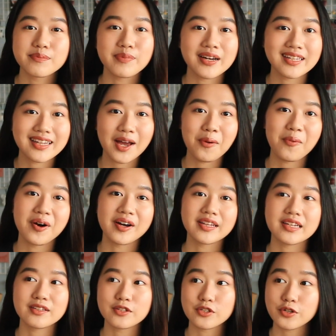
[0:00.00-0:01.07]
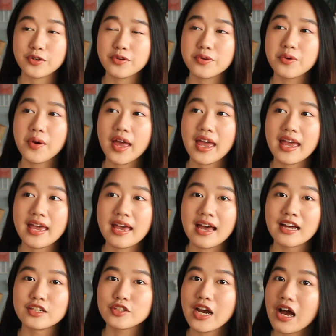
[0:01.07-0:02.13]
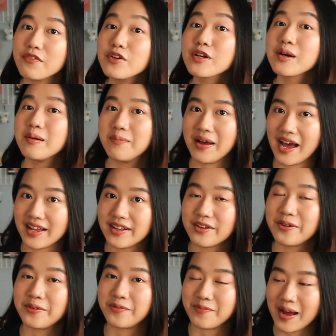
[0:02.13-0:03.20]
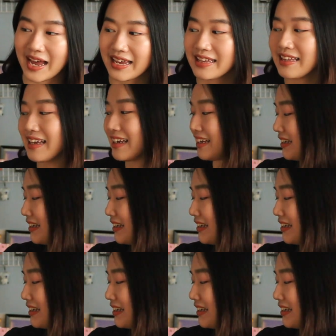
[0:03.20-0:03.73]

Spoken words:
but I wanted to show you a travel companion of mine.